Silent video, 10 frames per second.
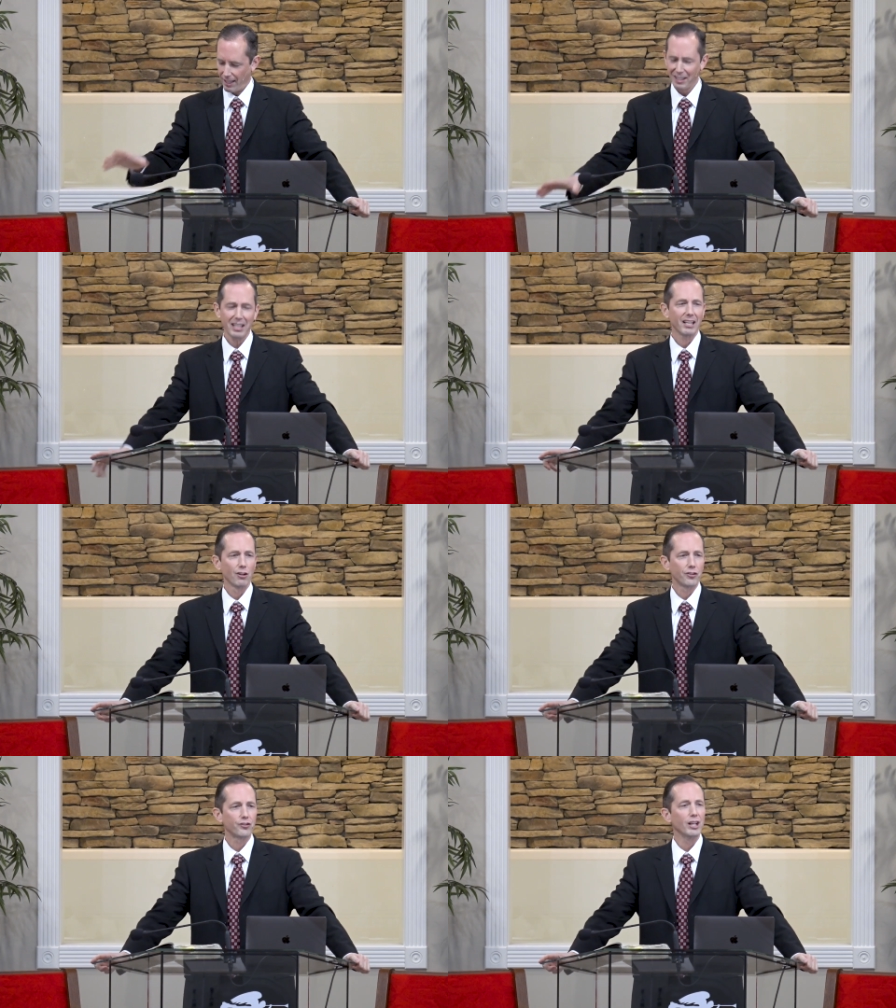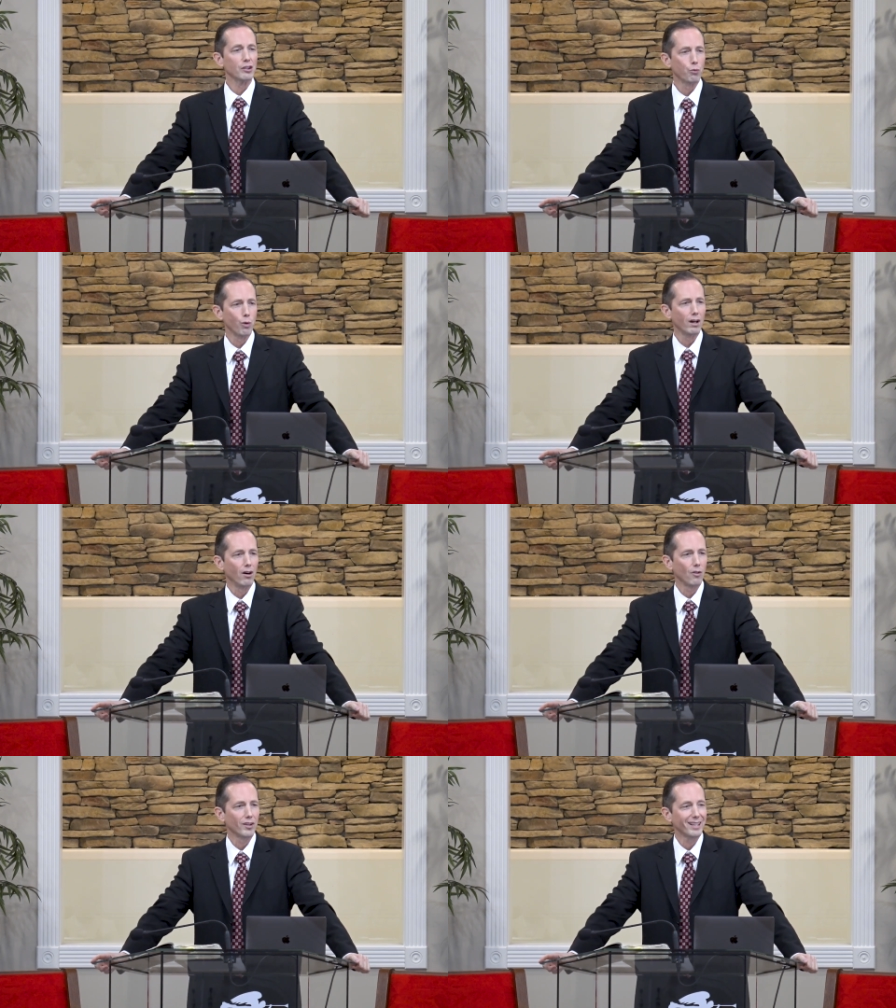I think it illustrates
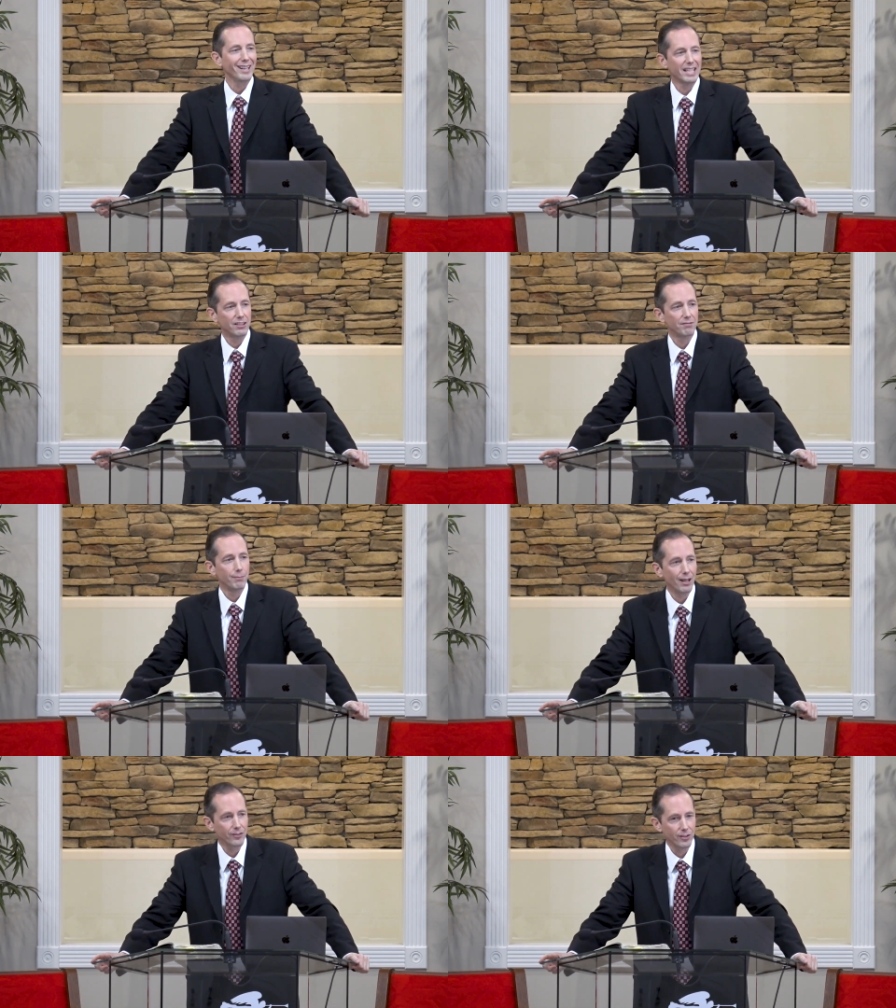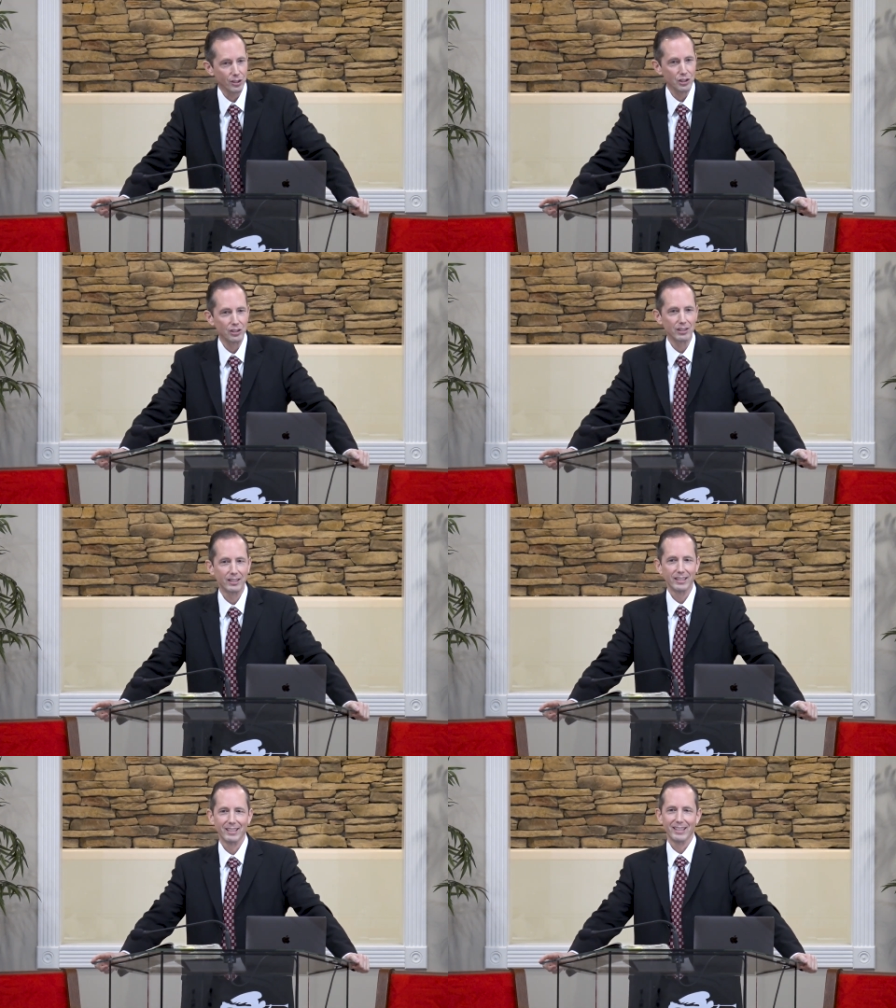well the kind of message
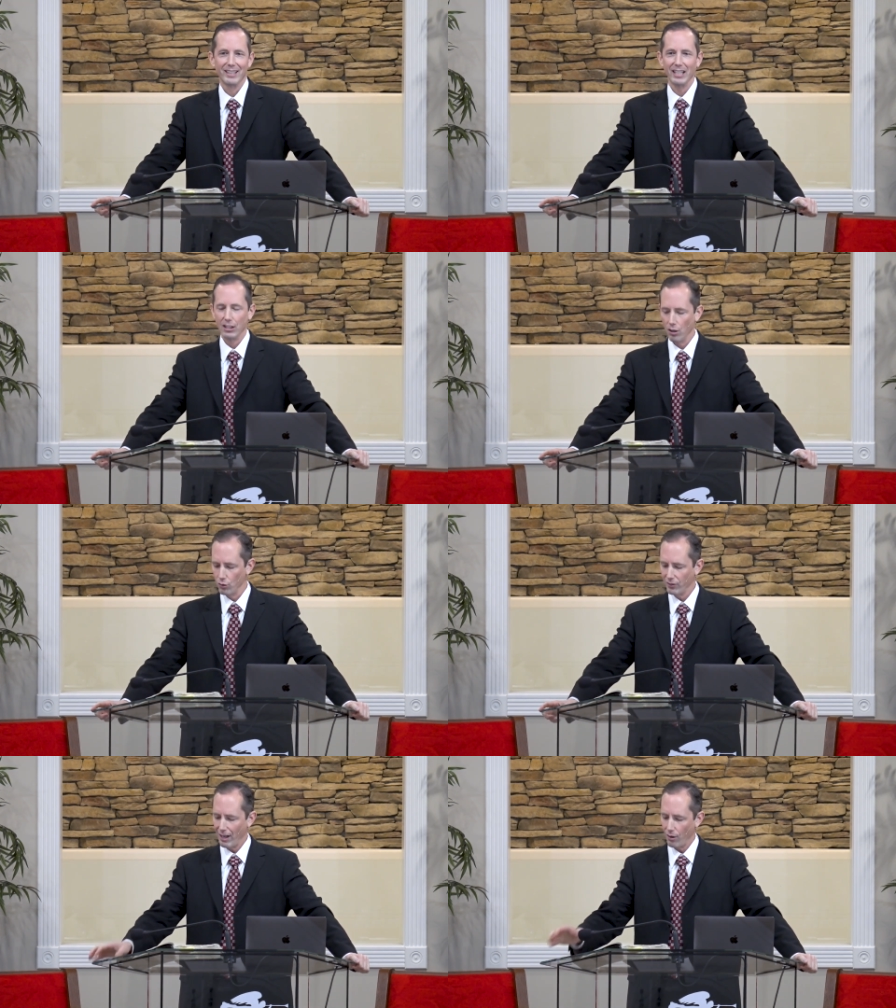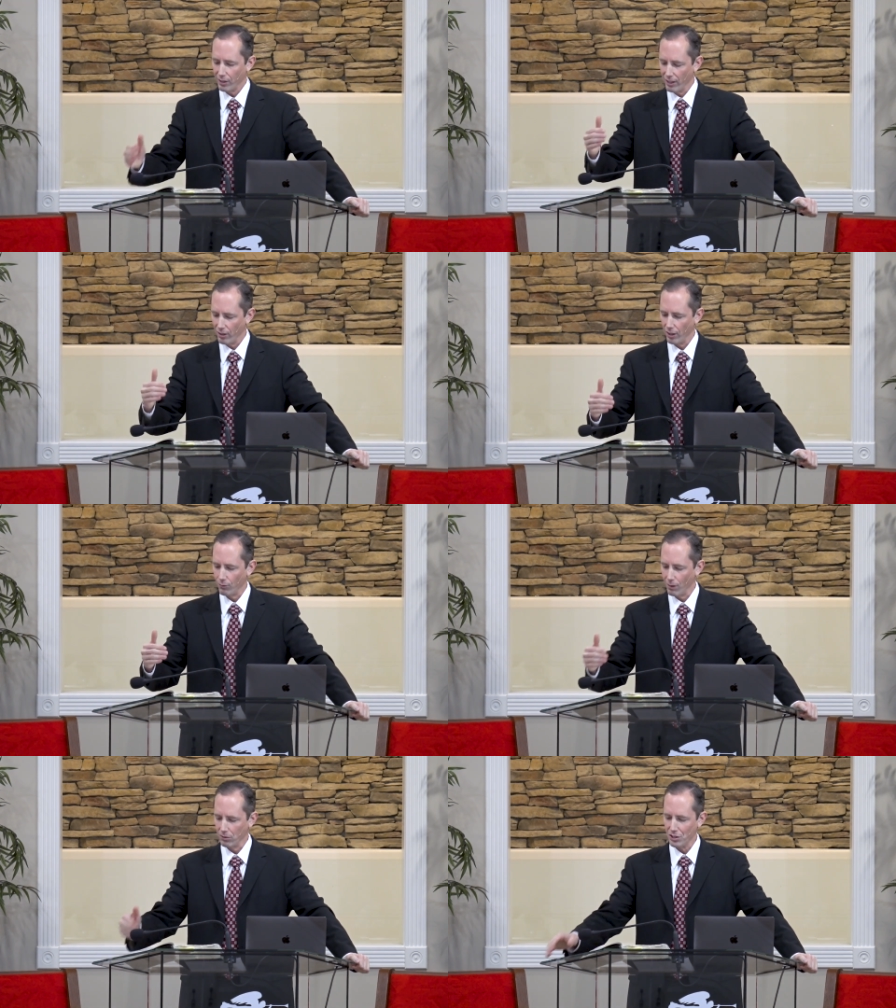that goes out here
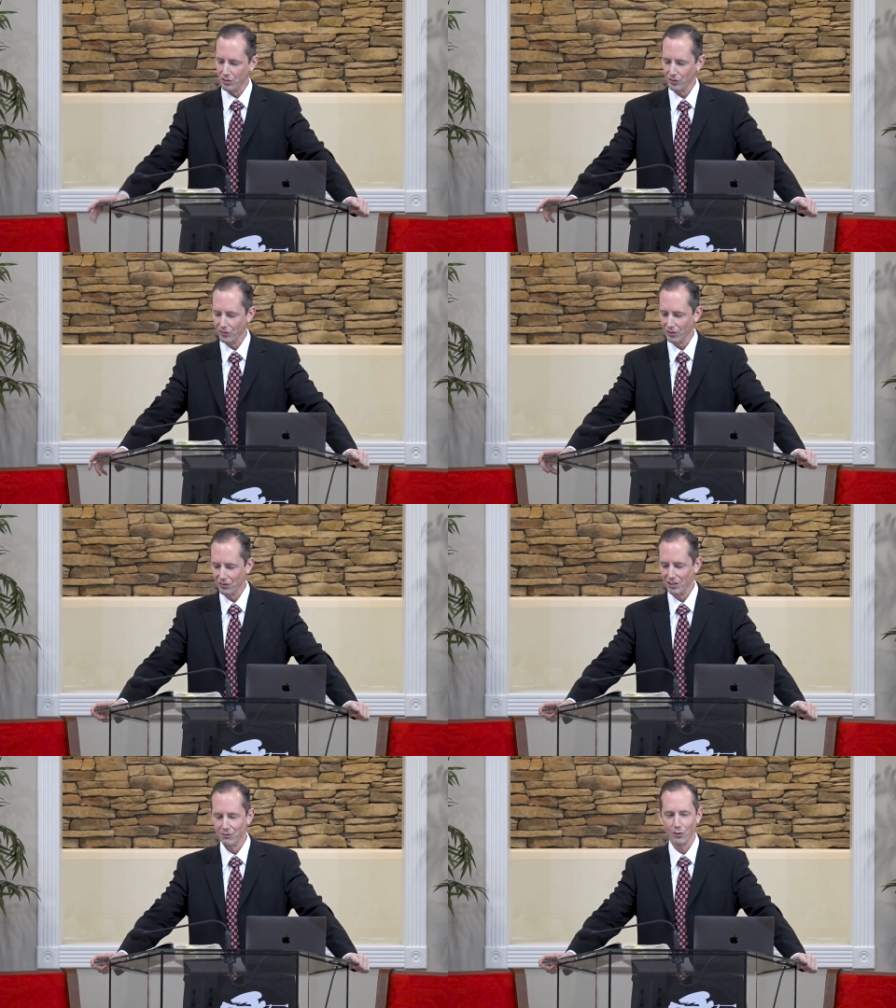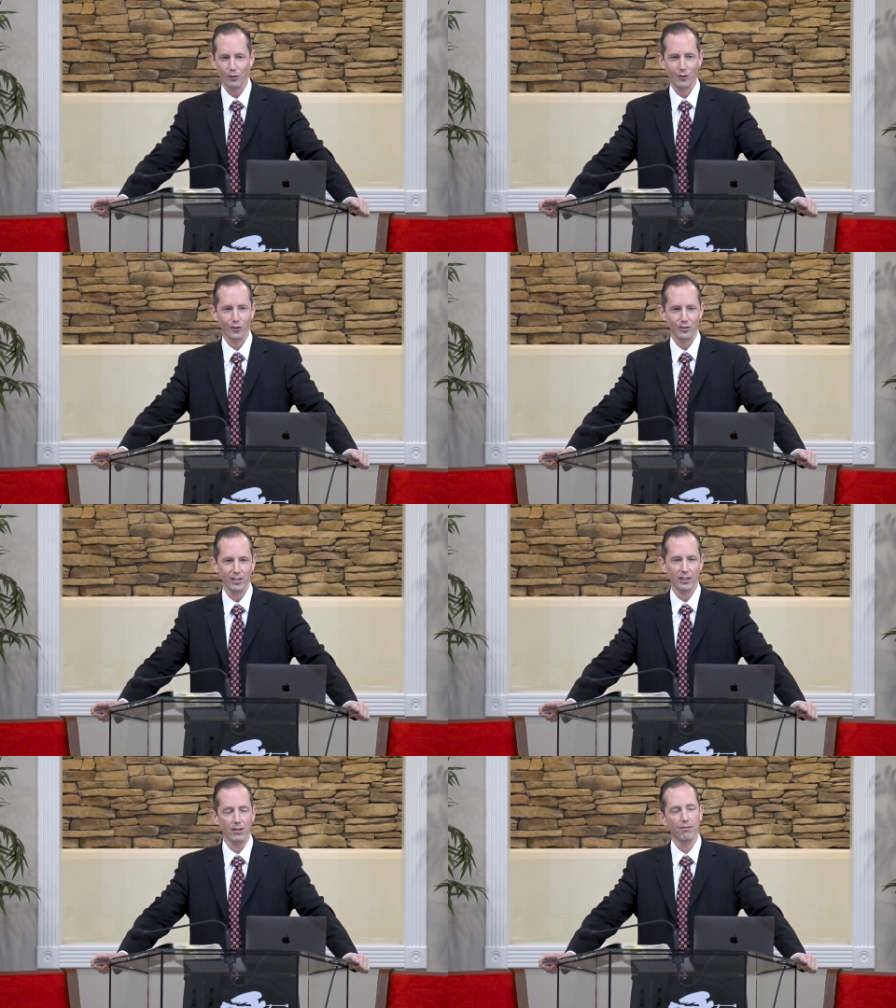in Revelation 16, verse 13.